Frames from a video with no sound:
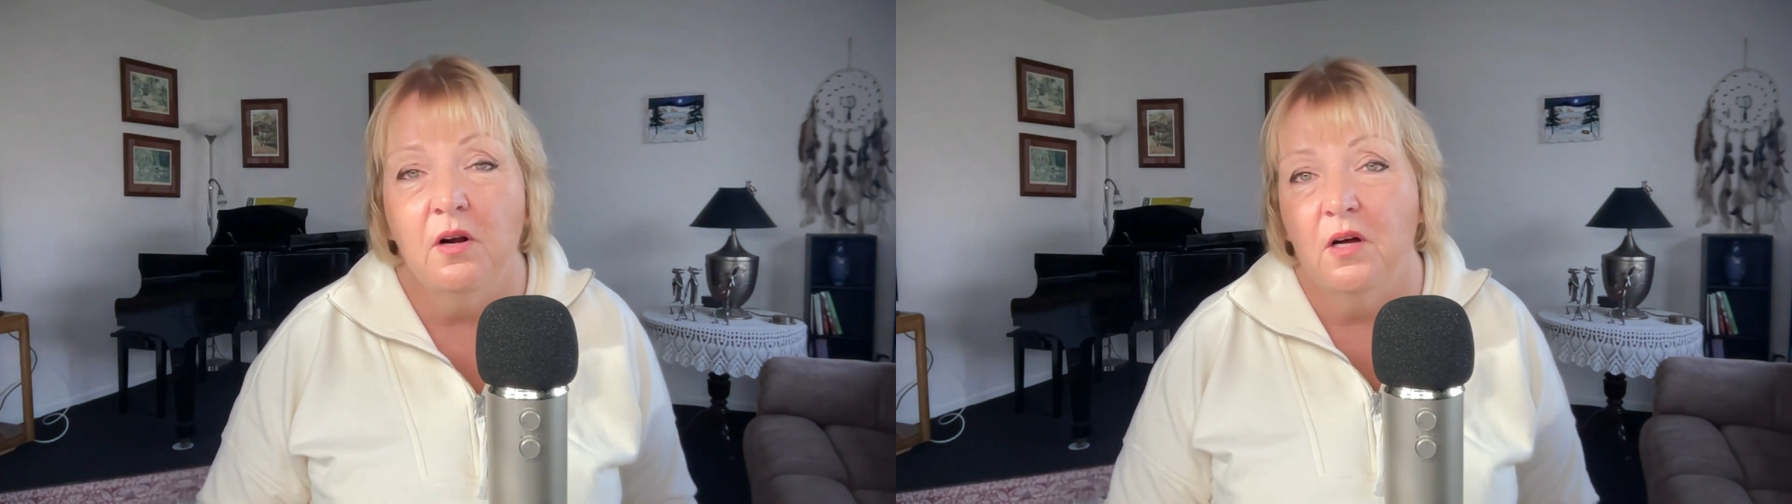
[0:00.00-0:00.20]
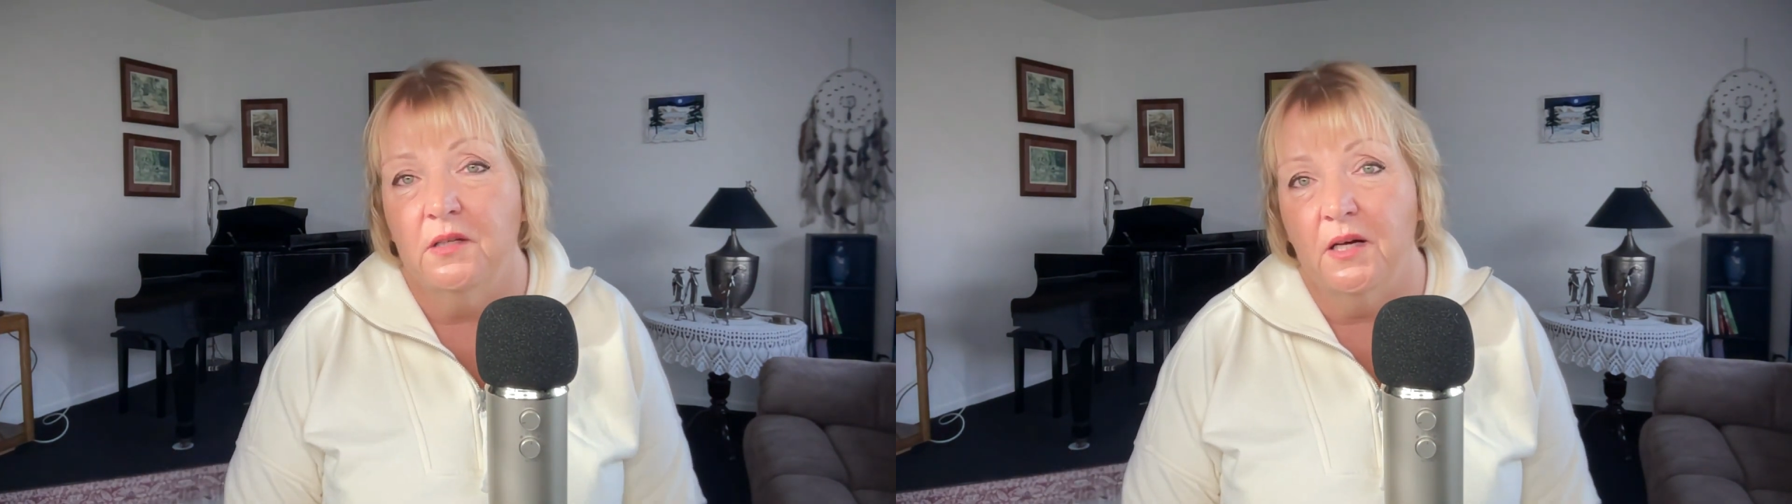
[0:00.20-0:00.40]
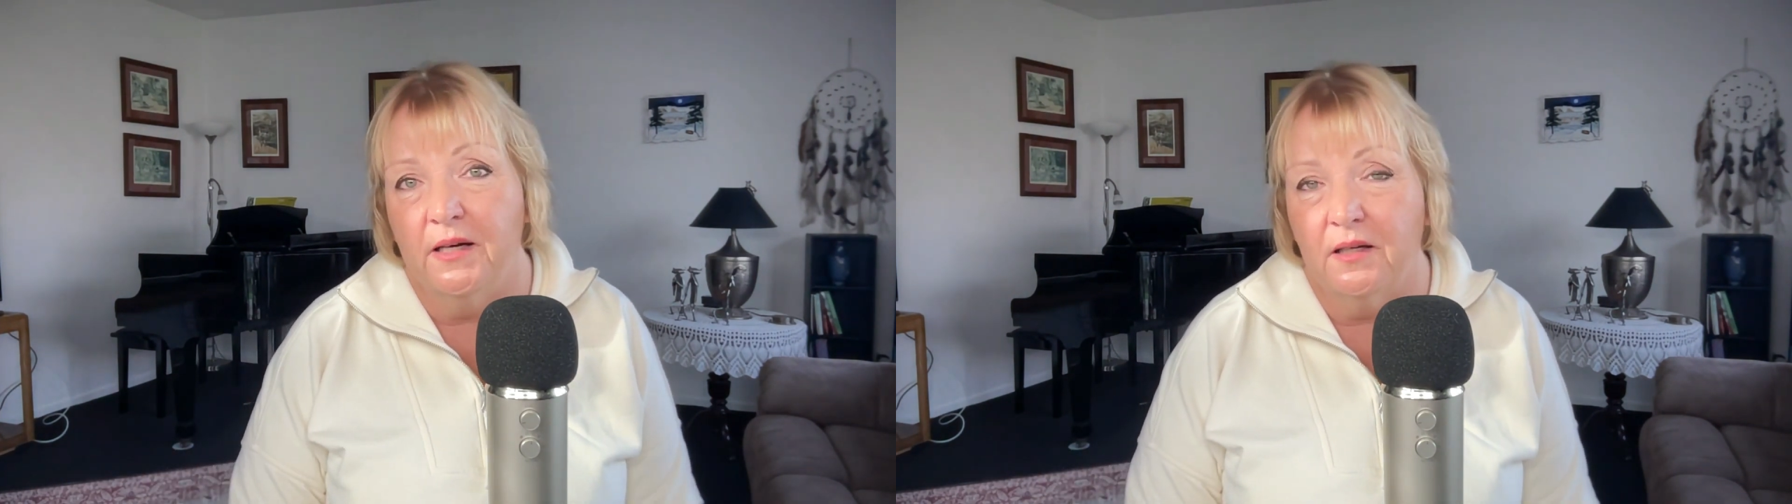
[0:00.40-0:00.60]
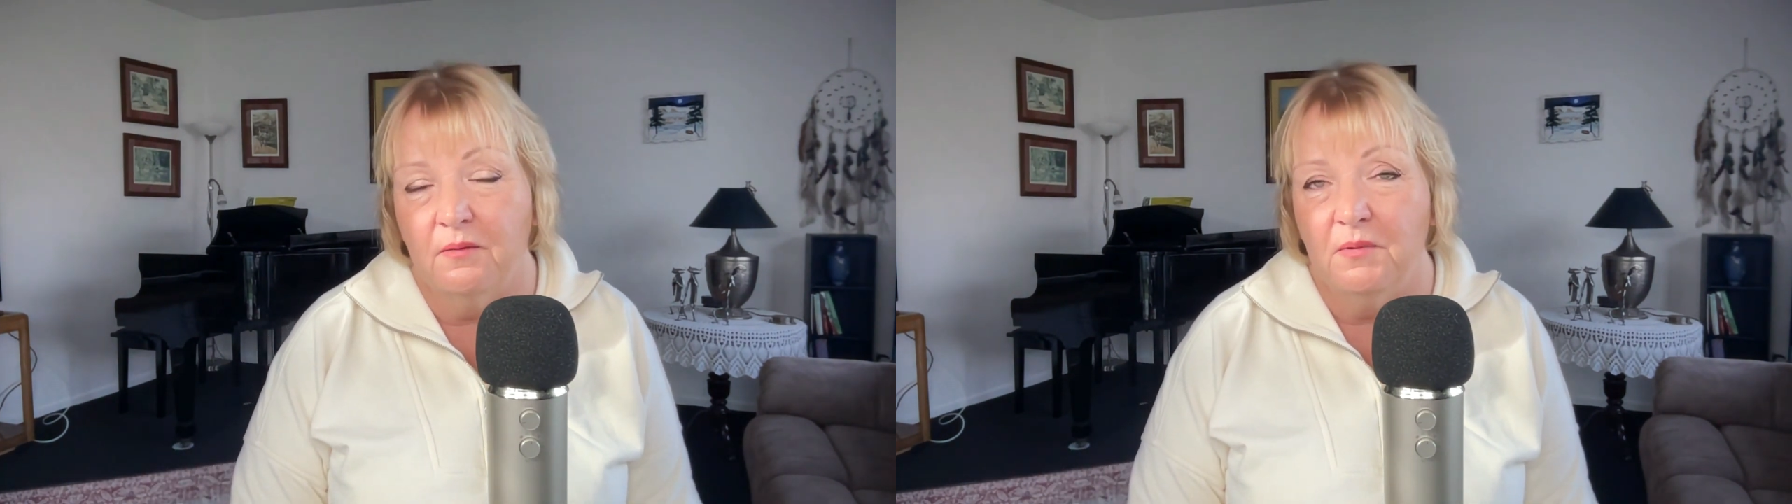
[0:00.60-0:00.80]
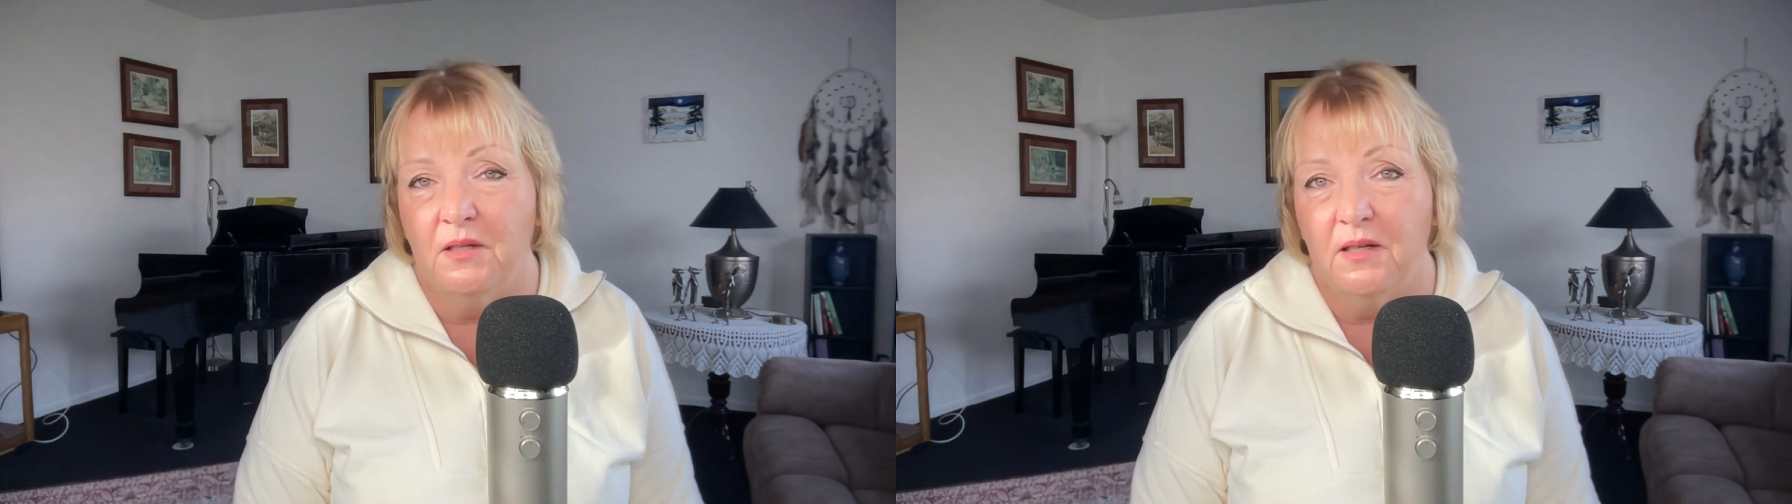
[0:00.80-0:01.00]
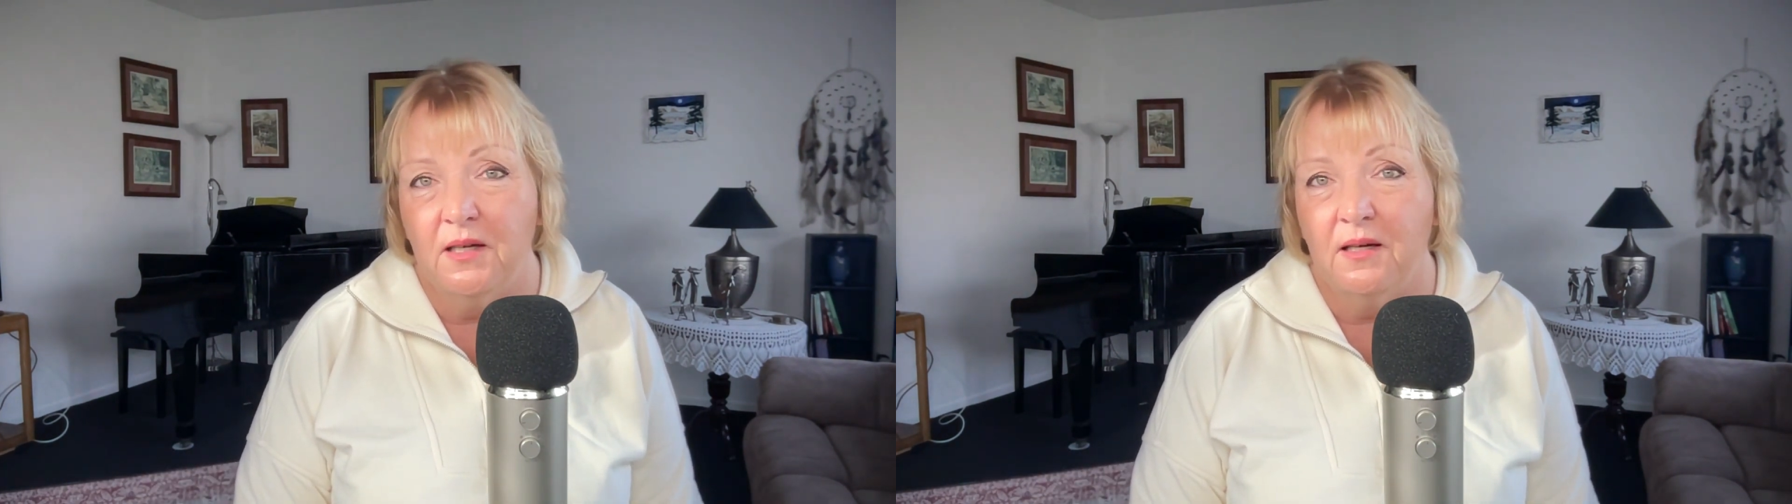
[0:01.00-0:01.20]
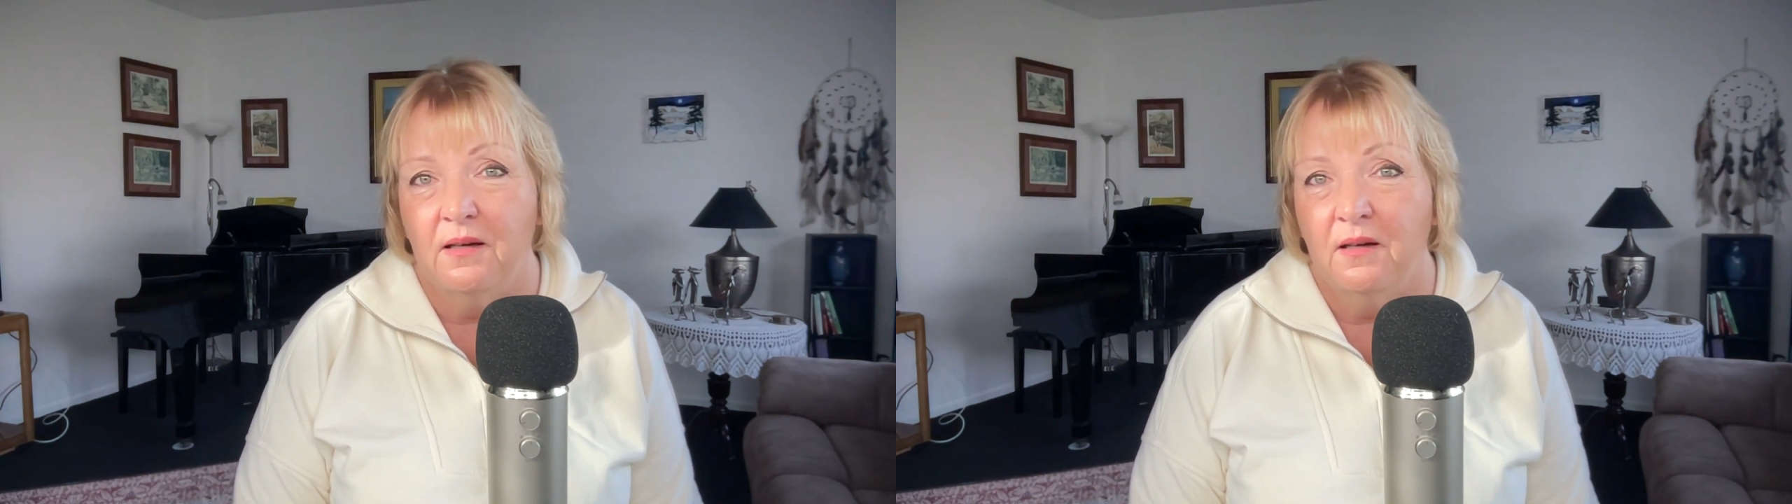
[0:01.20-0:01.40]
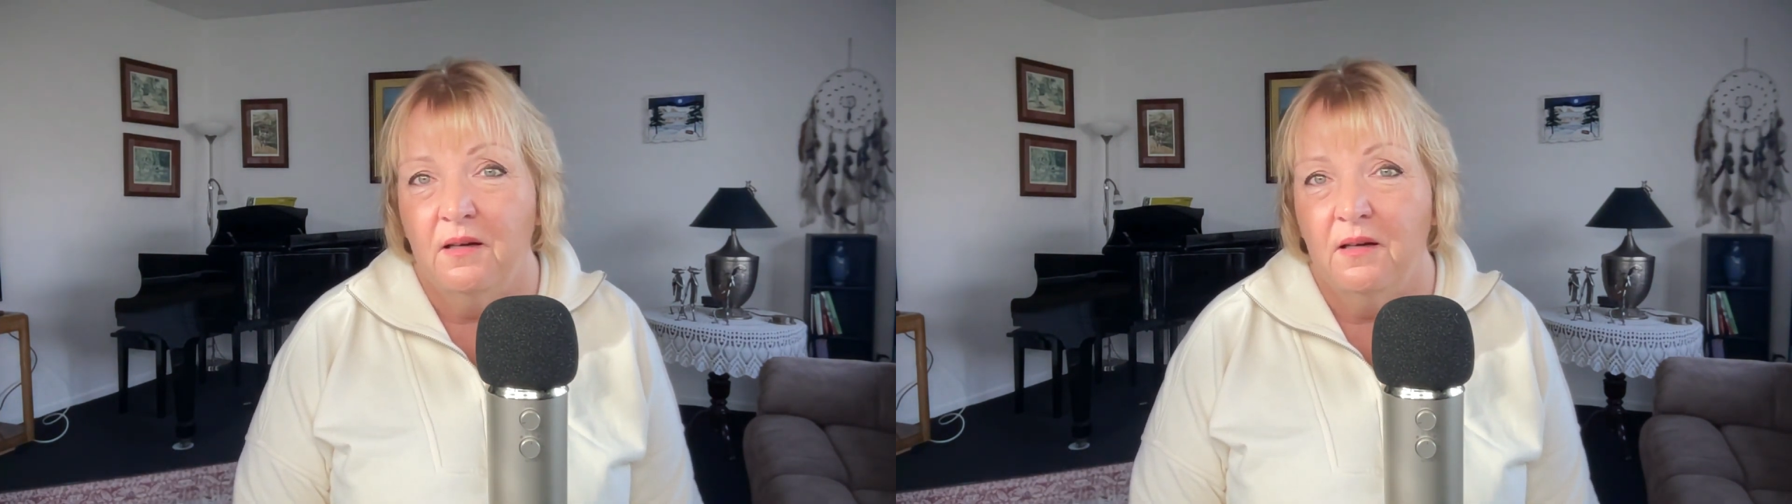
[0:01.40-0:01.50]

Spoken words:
online community.